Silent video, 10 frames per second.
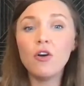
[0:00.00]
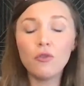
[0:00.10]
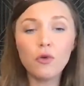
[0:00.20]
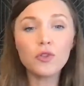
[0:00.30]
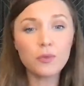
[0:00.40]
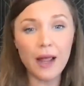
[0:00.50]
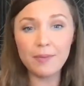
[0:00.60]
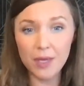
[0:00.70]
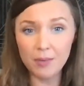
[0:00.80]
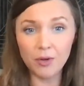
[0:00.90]
for the right
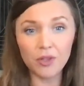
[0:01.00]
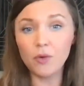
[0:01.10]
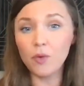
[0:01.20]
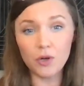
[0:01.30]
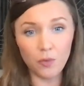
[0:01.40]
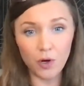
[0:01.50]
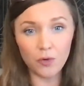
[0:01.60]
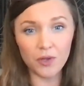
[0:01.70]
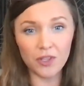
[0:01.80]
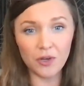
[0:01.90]
people that want to work
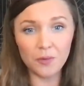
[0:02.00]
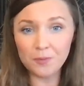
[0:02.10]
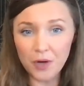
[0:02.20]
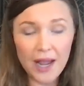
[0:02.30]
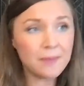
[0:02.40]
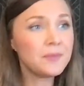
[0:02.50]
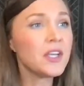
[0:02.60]
with you, right?